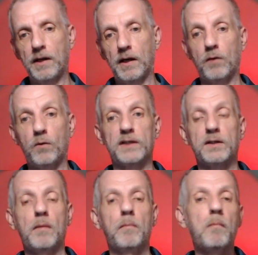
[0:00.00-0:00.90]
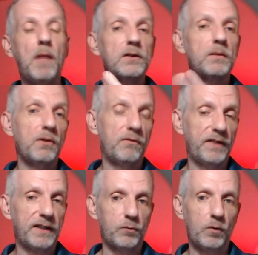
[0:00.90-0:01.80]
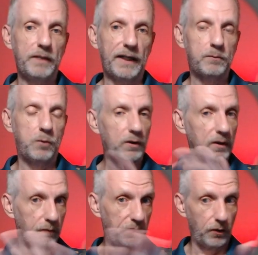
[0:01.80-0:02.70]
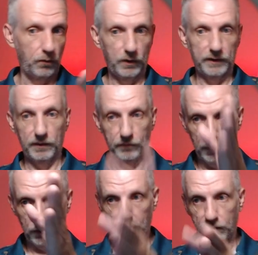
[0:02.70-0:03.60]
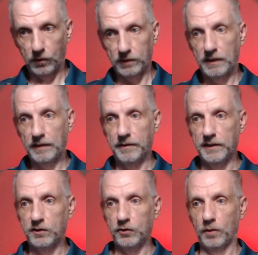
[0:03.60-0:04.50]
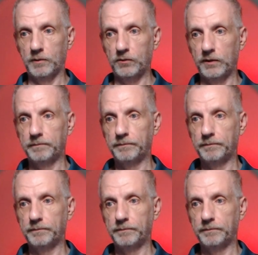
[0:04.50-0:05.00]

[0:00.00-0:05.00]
Otherwise, multiple figures will be exported and we don't want that. We only want this geometry.